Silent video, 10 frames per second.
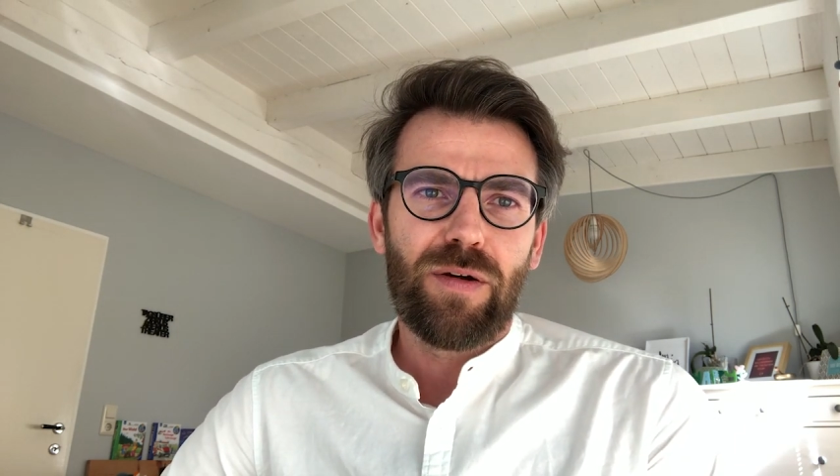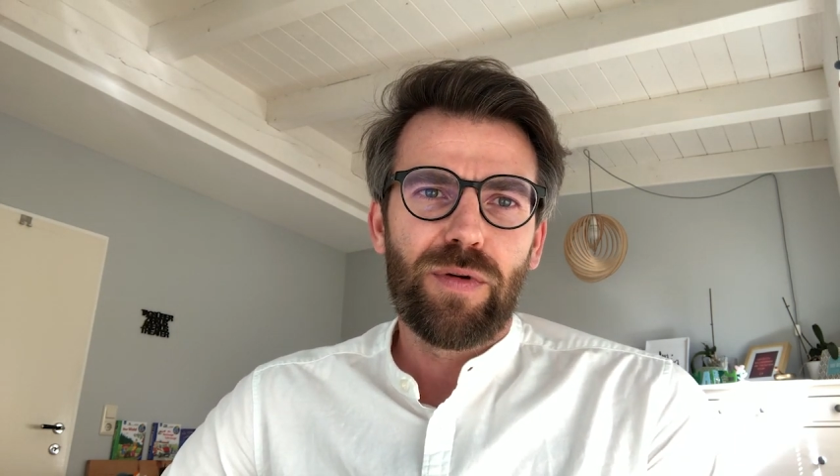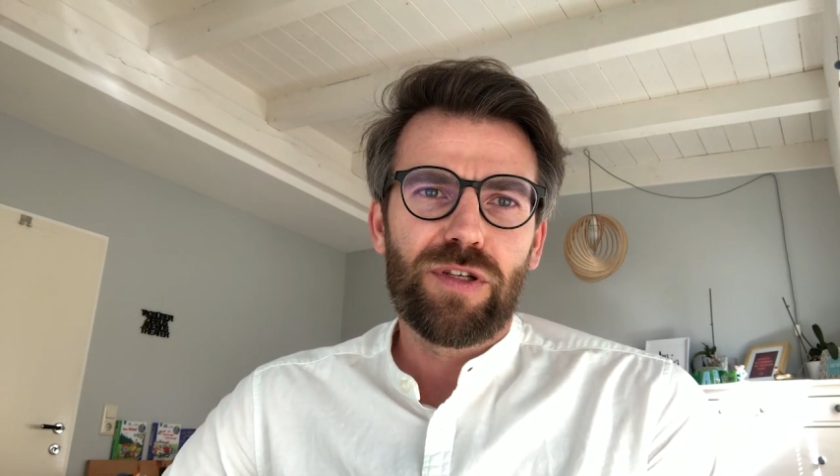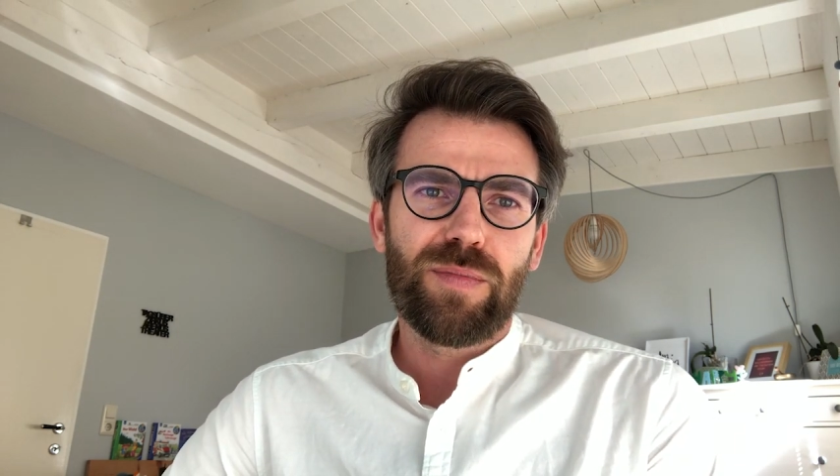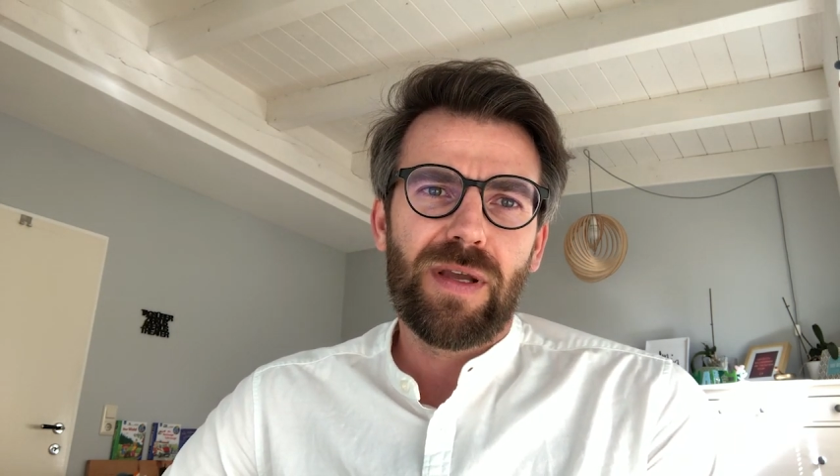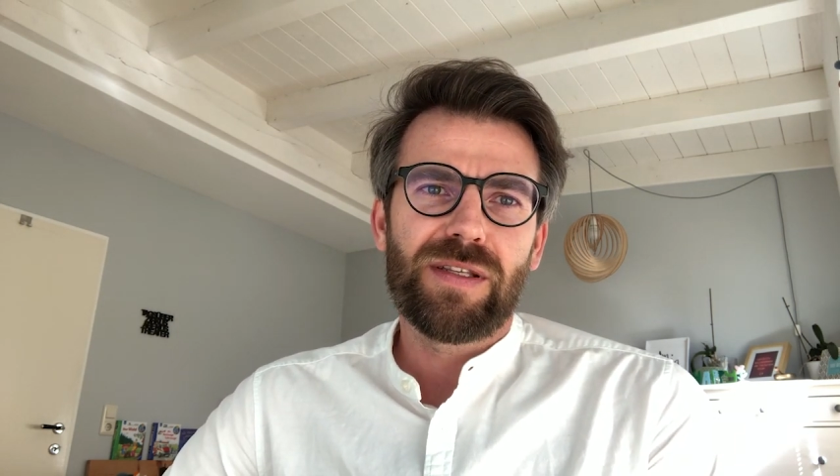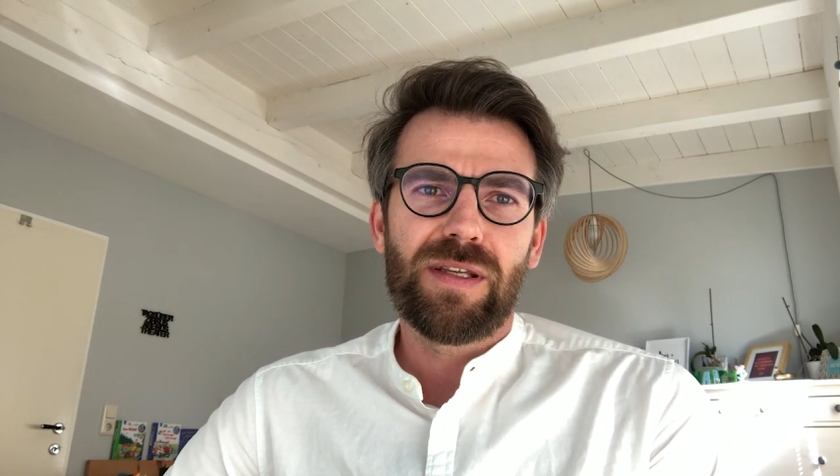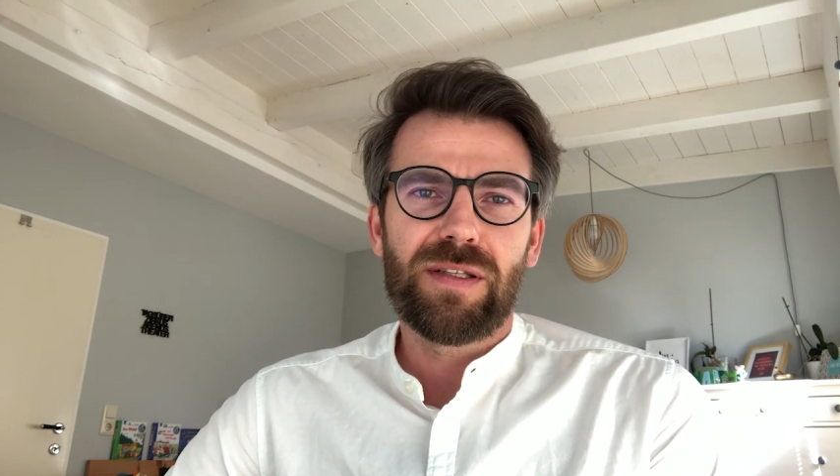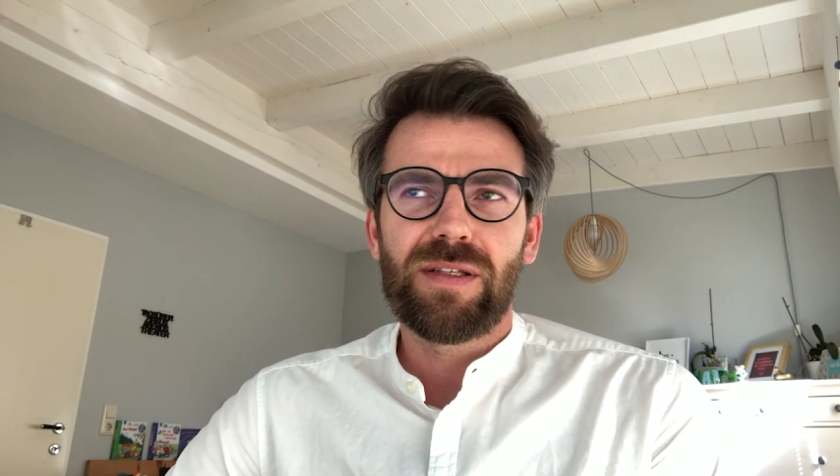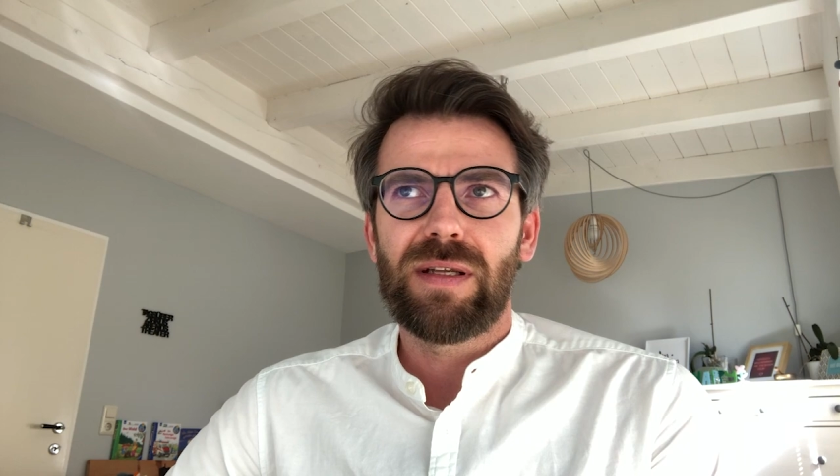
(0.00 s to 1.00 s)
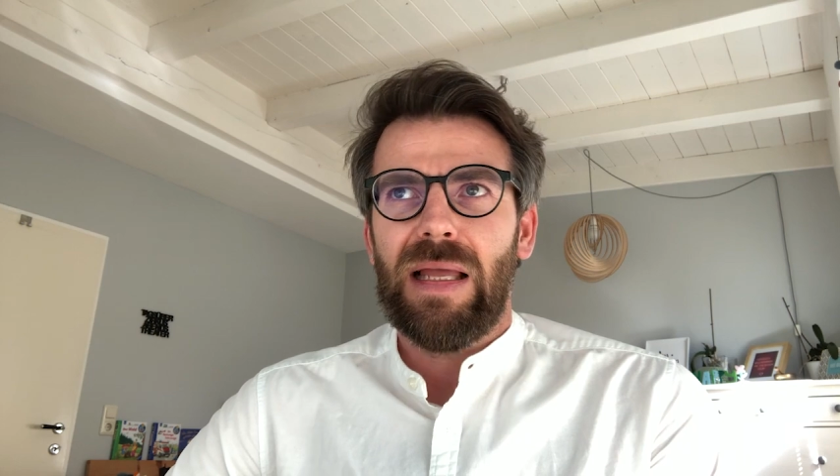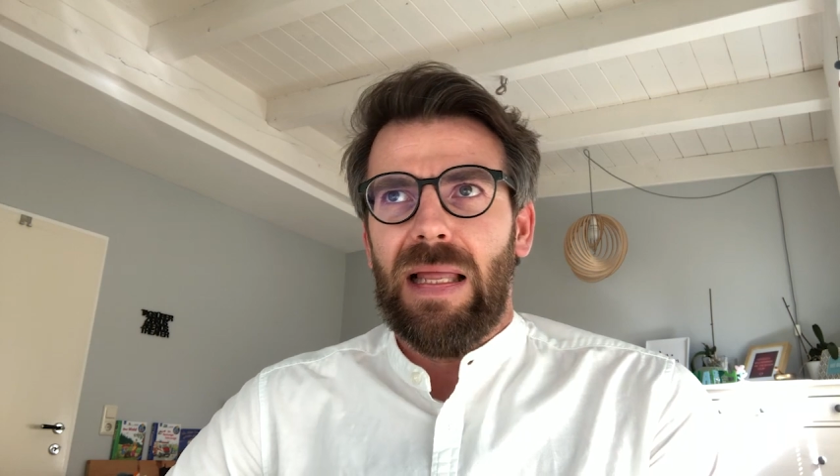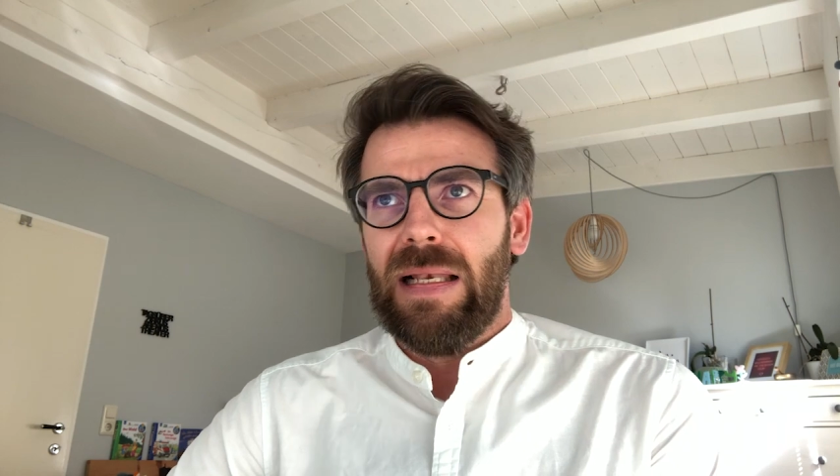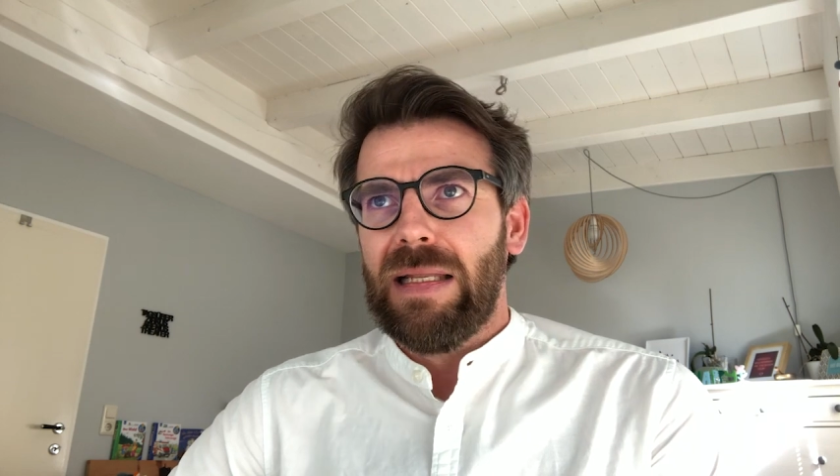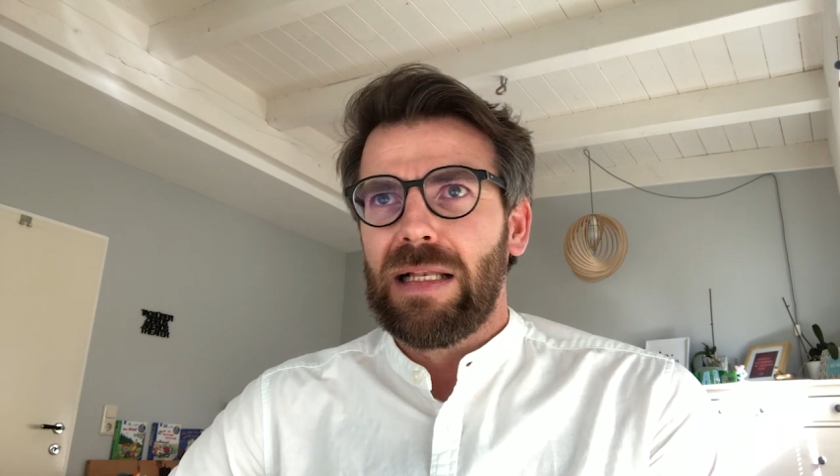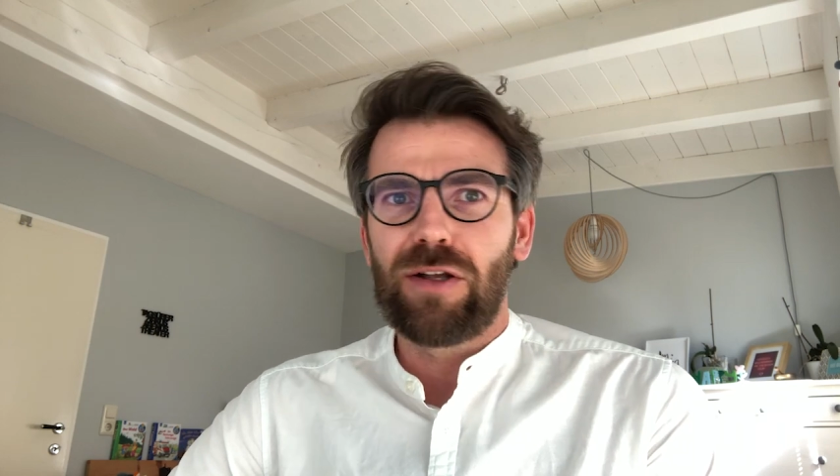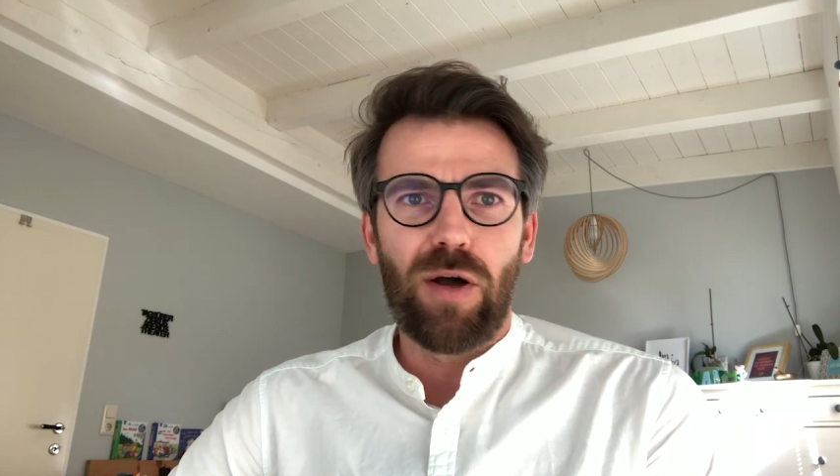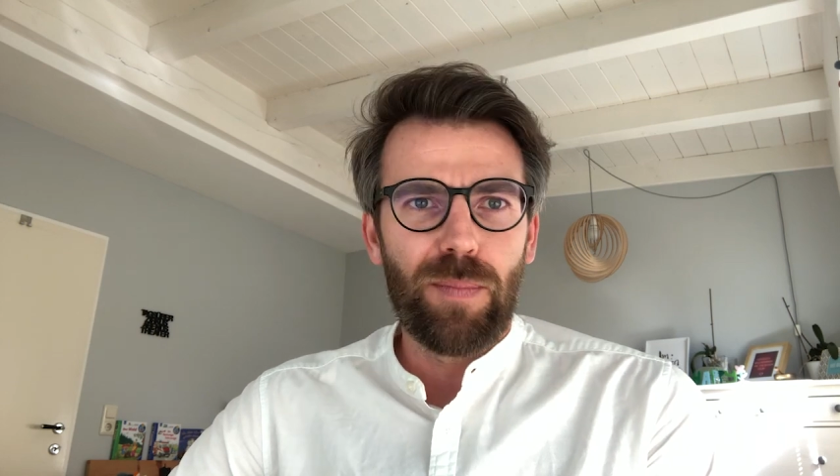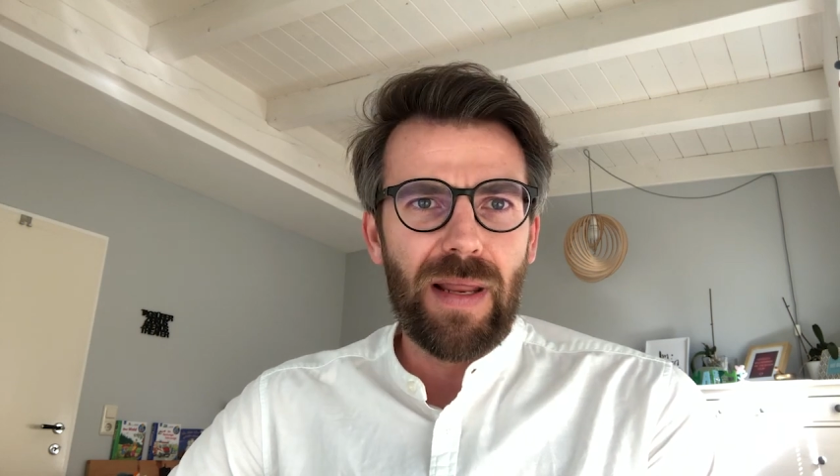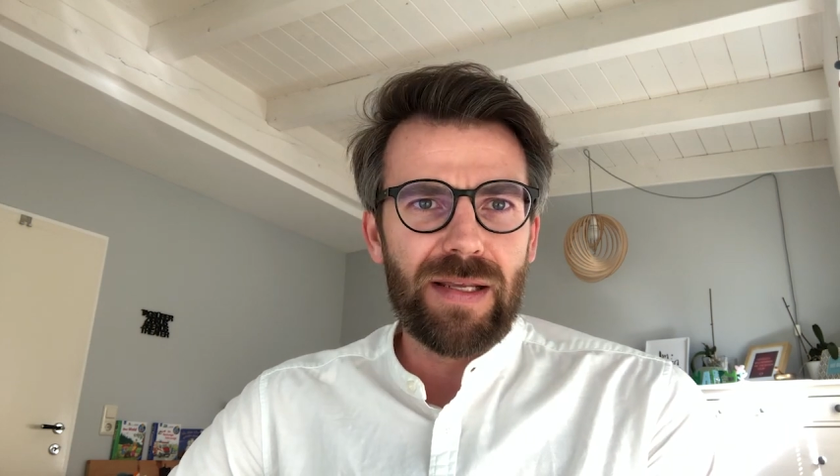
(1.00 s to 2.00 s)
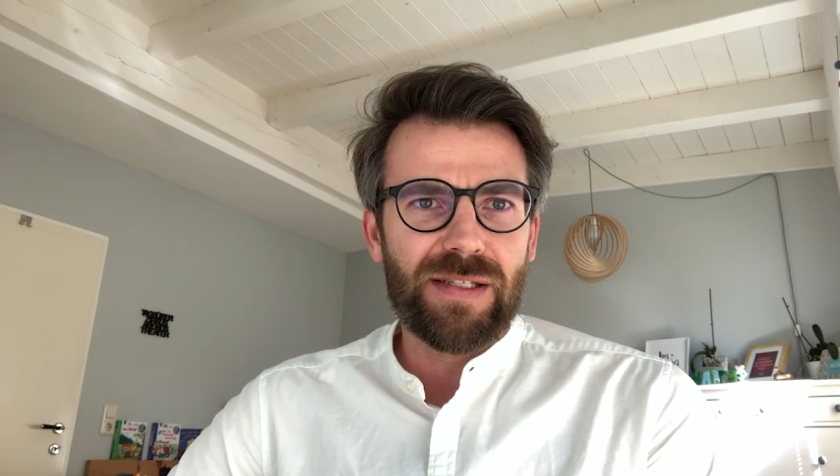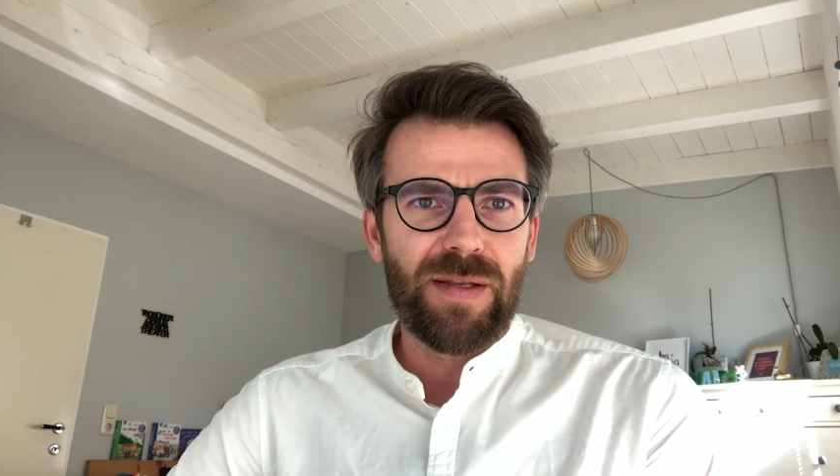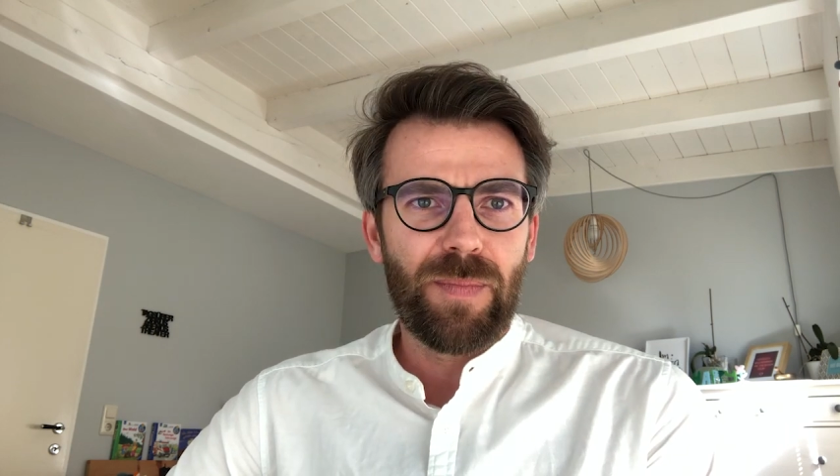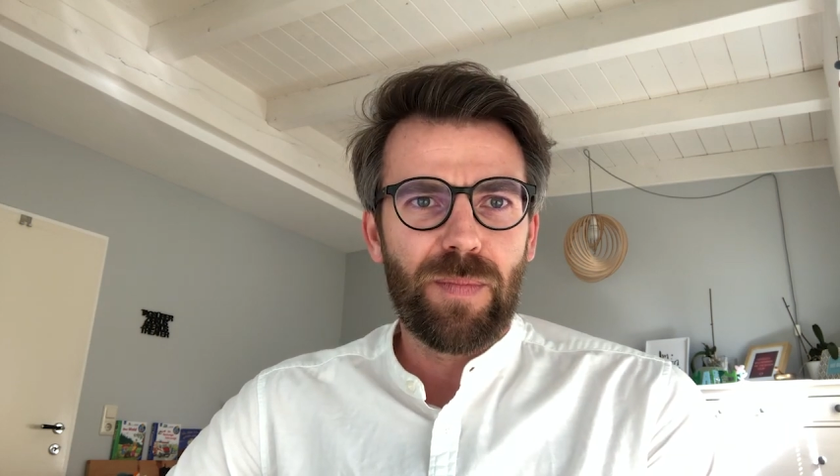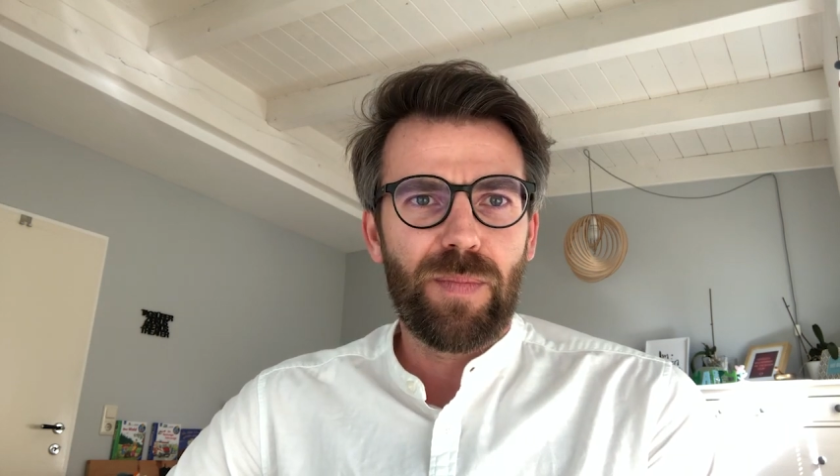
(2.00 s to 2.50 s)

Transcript: which makes it a little complex,